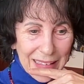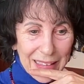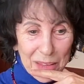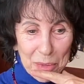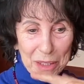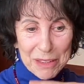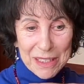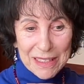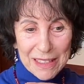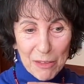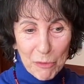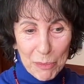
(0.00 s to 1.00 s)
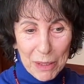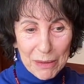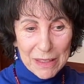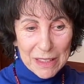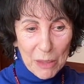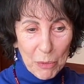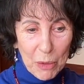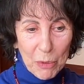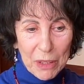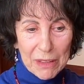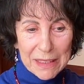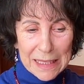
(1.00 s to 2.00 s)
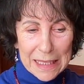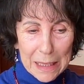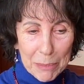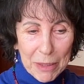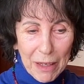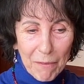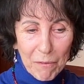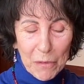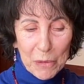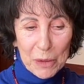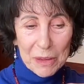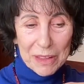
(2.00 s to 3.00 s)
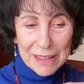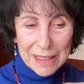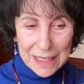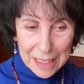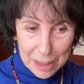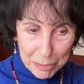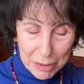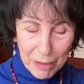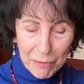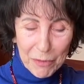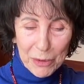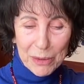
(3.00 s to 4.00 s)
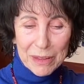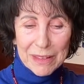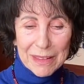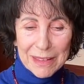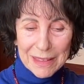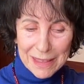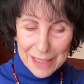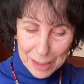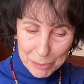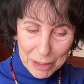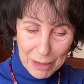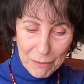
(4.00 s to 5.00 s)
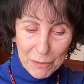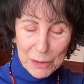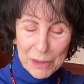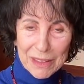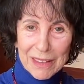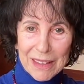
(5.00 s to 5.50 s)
and Maharshi said, marry someone where there's deep comfort, deep comfort, deep comfort,